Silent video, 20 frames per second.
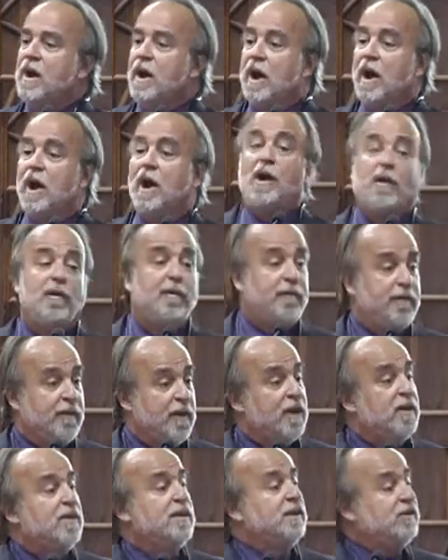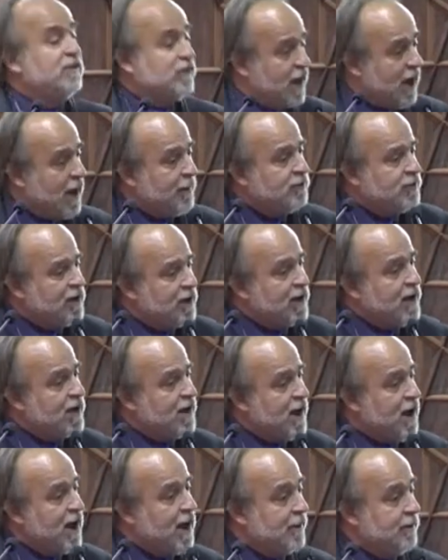of these top 10
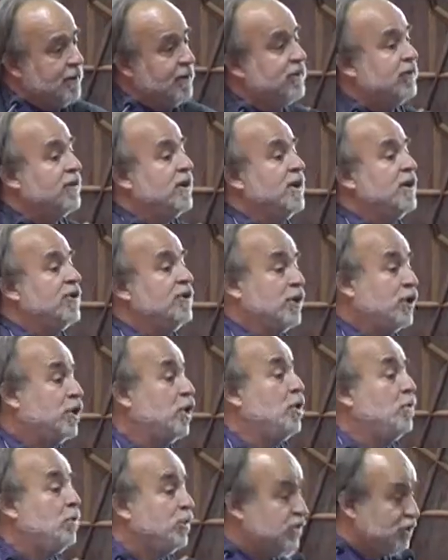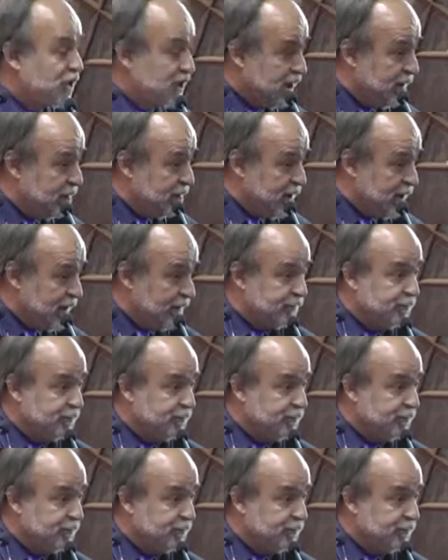economies to global GDP.